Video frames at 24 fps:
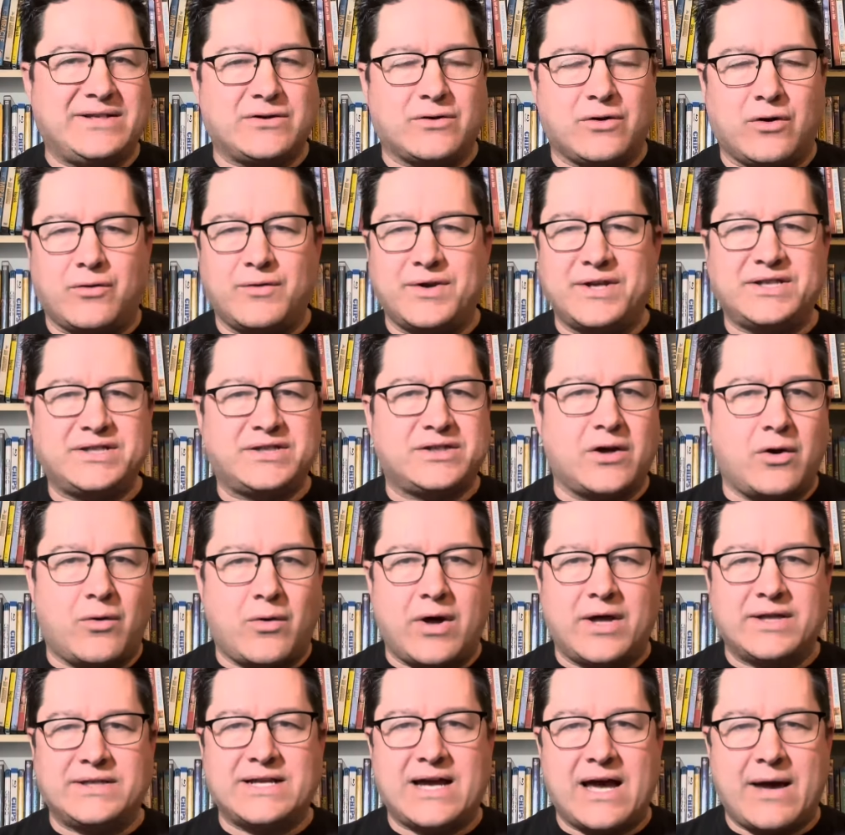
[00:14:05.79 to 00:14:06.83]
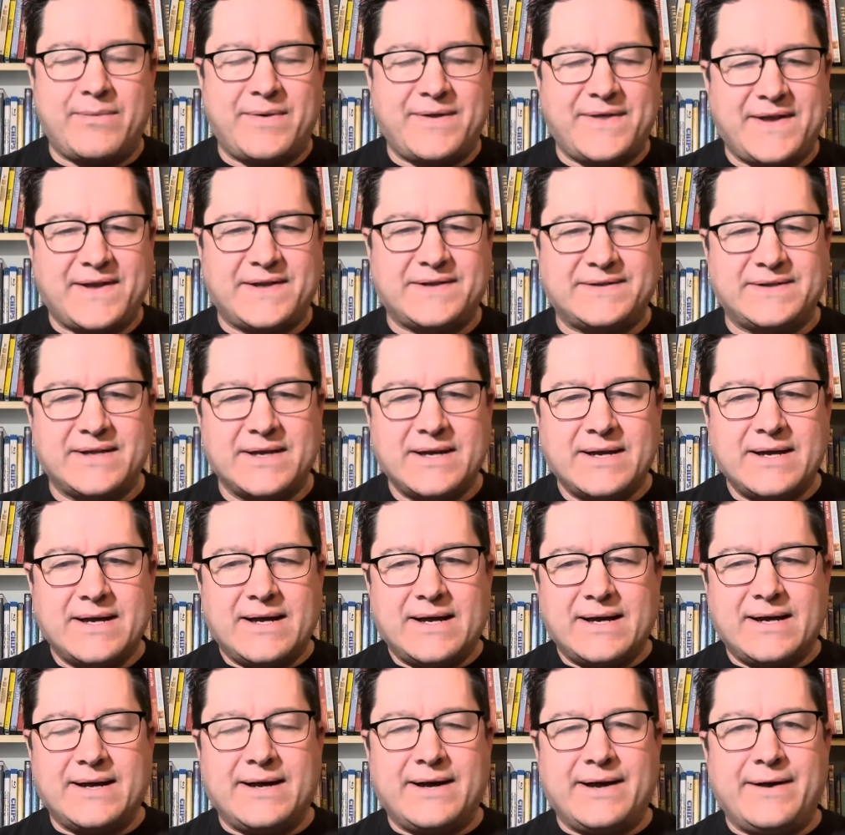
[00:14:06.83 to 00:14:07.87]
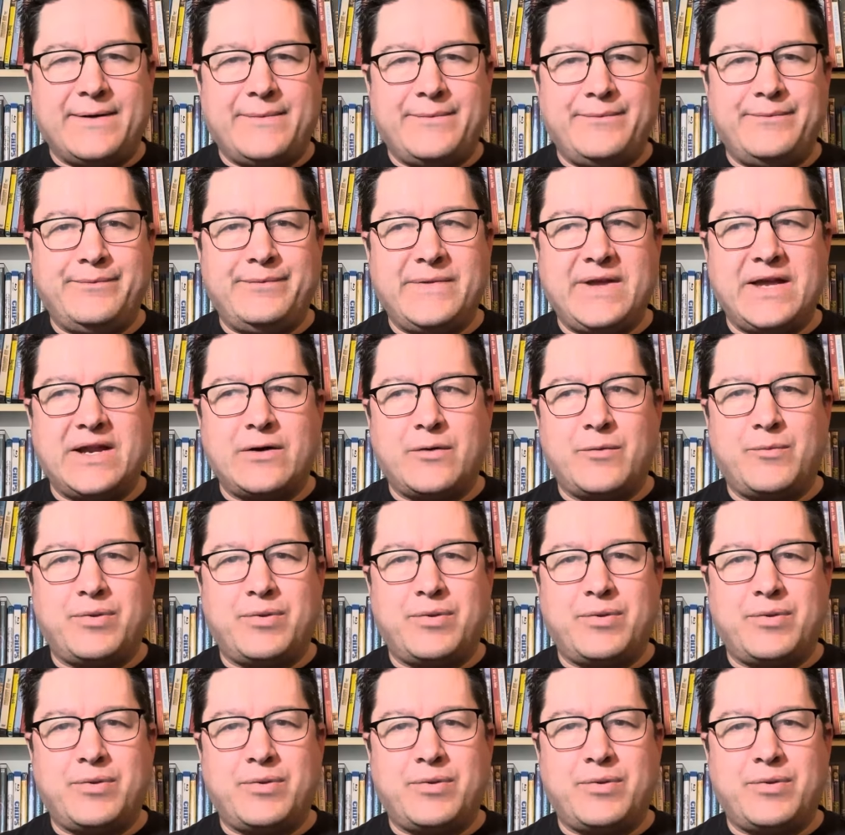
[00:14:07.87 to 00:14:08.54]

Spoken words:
You're always so on top of these you know,